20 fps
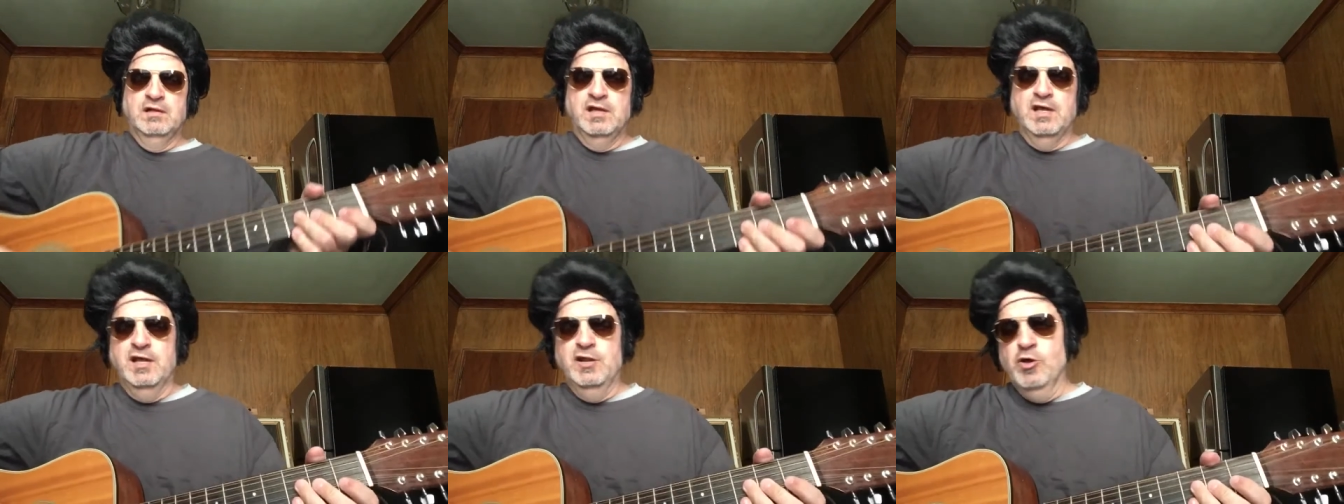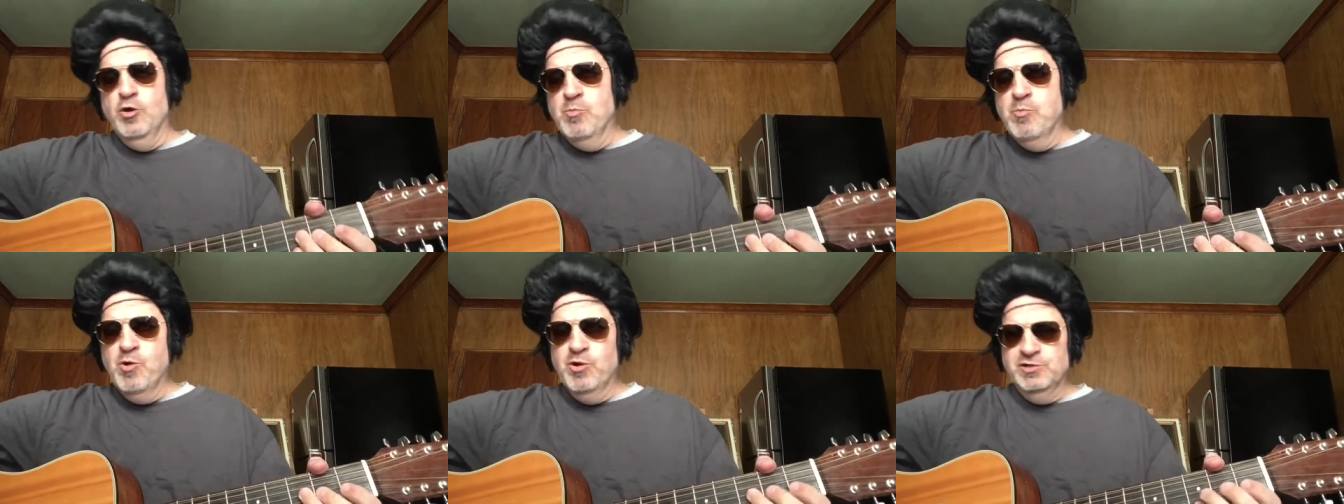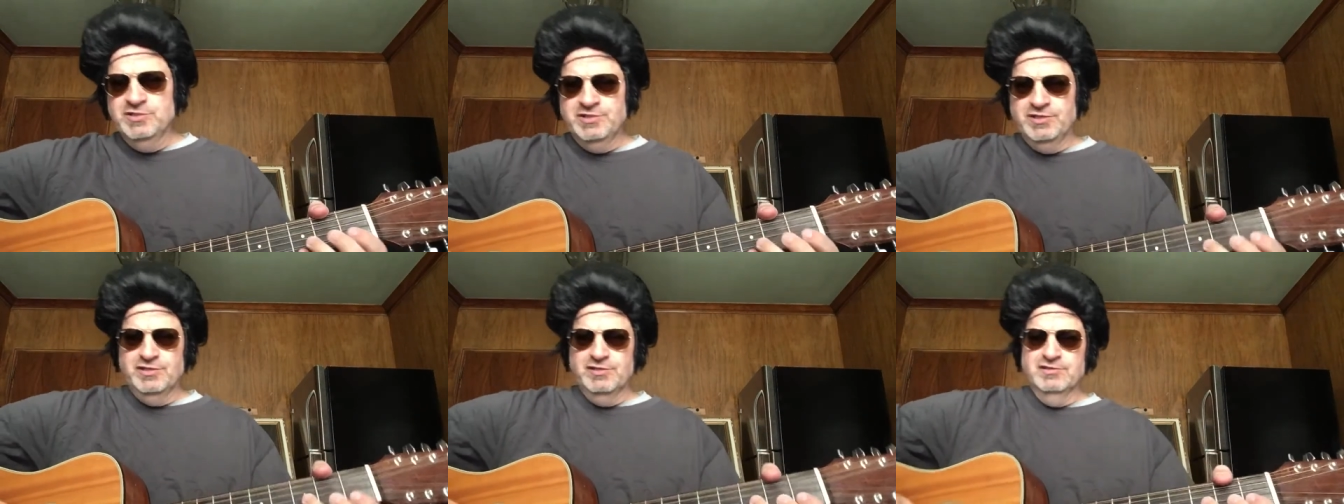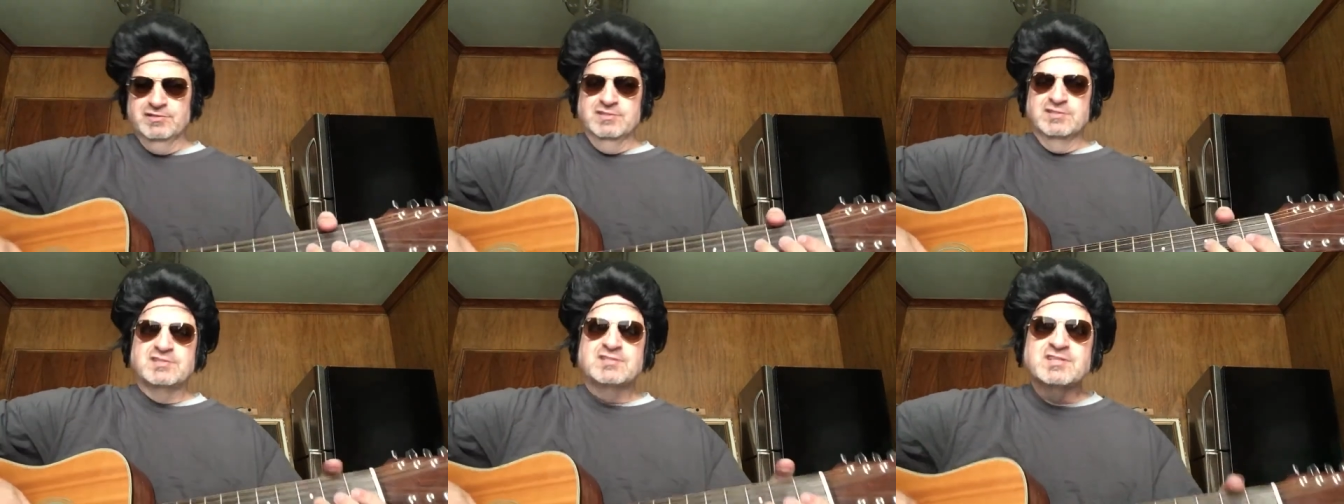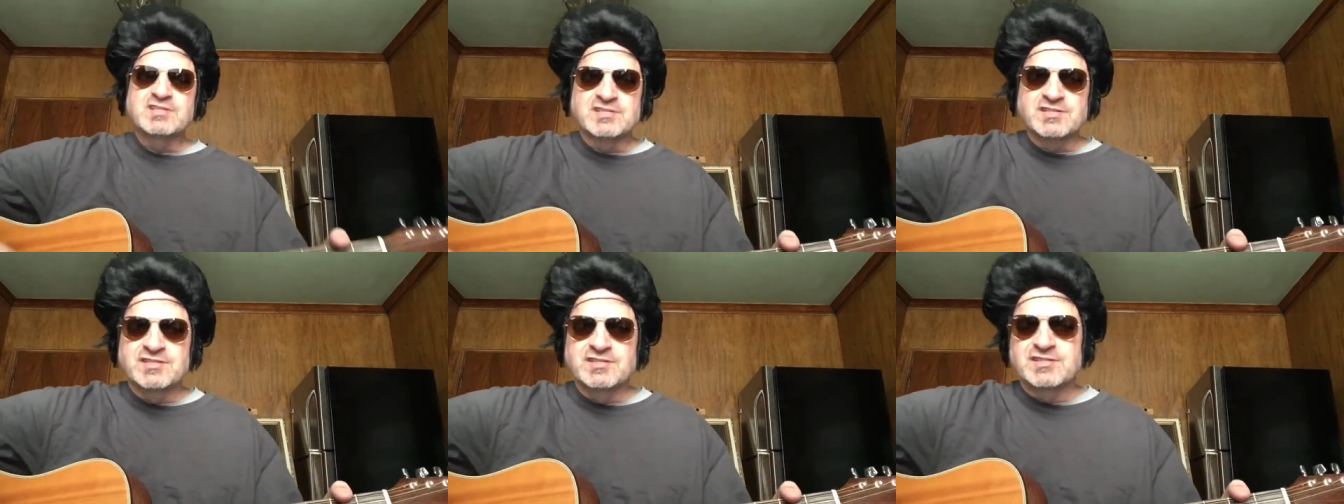Hello boys and girls,
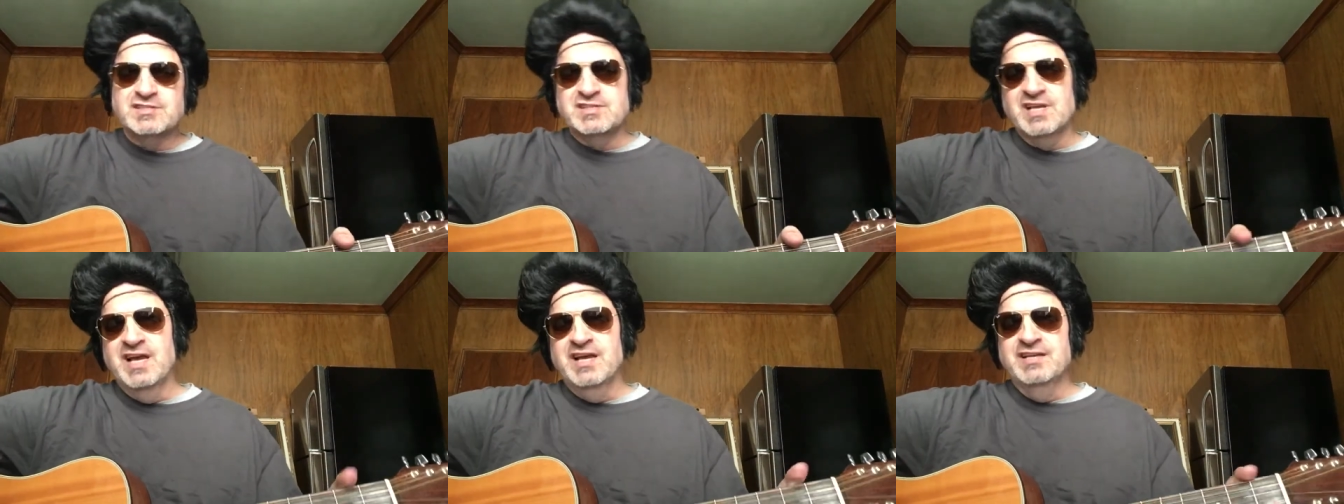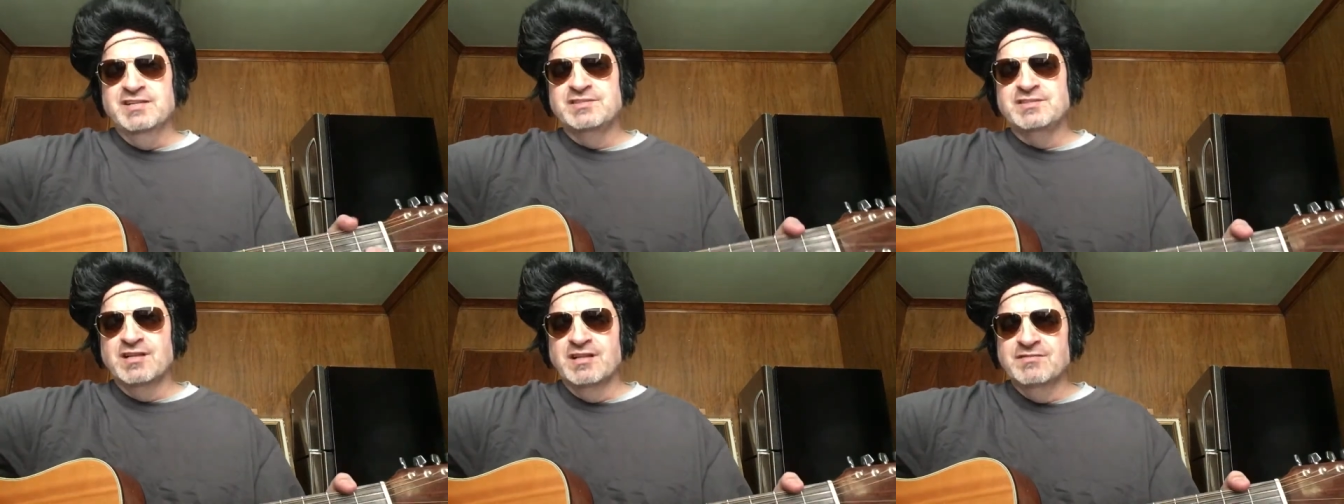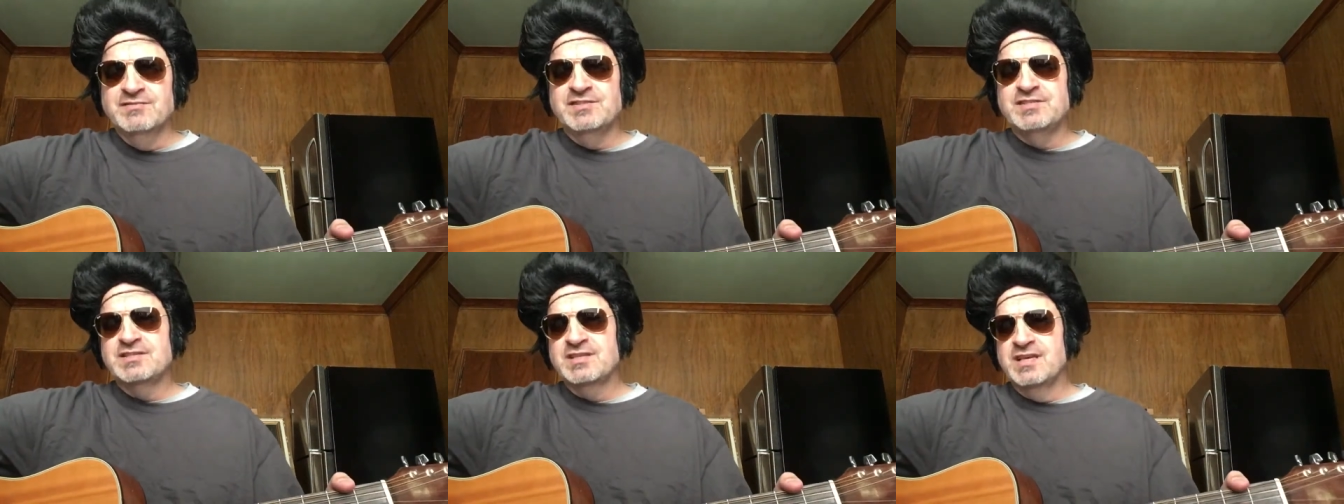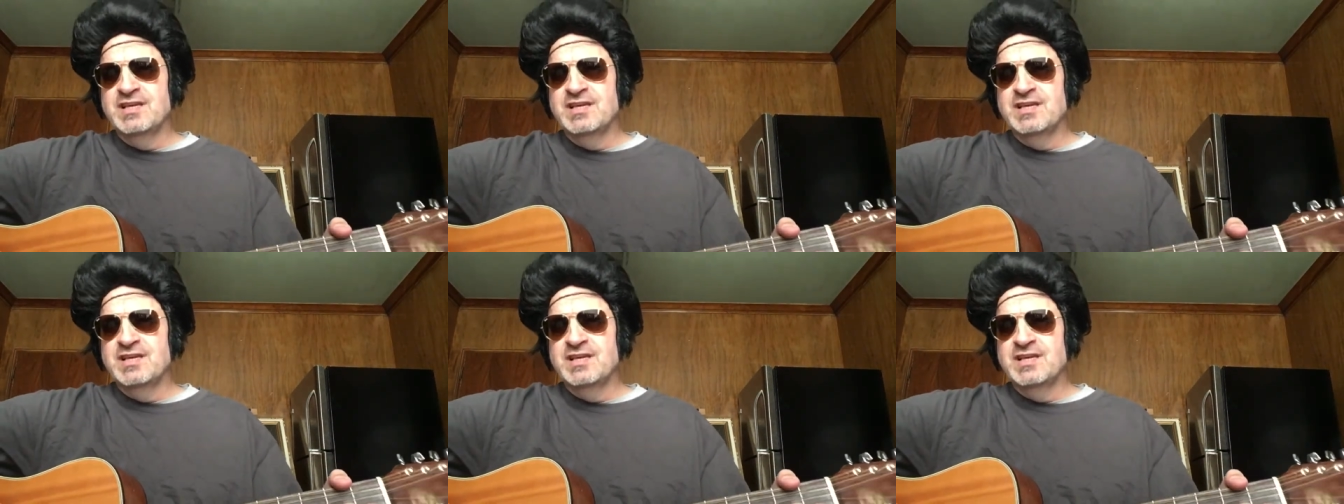this is Science Elvis